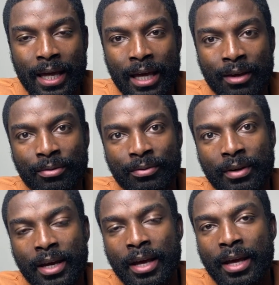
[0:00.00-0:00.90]
if
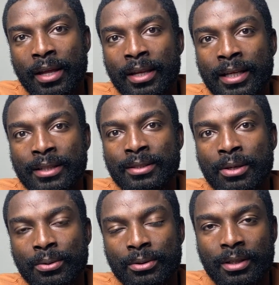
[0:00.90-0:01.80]
a
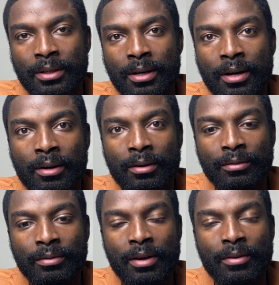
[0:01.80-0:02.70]
leaseholder of
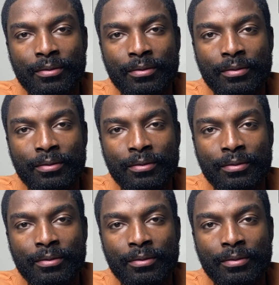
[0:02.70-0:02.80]
a